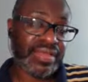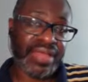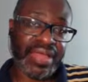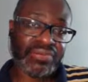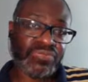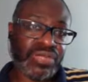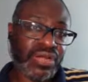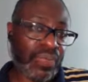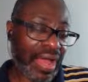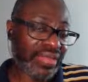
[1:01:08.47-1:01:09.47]
I don't
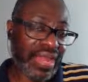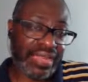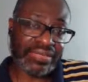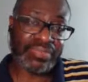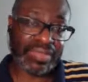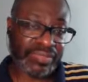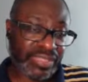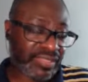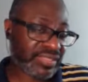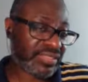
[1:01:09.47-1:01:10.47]
know. I like him. I
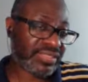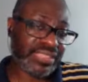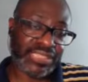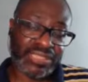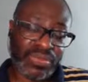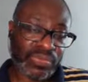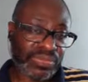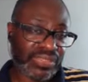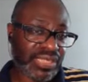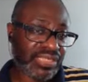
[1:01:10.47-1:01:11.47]
just don't
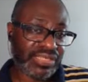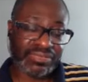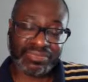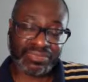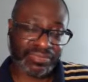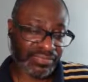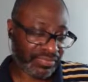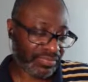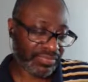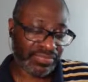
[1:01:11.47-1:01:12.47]
think
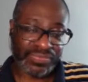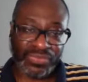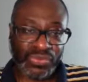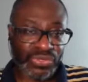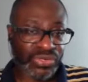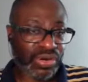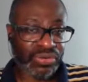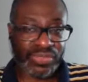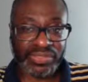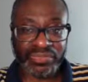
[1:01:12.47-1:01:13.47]
New
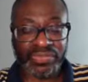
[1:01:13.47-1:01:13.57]
York would.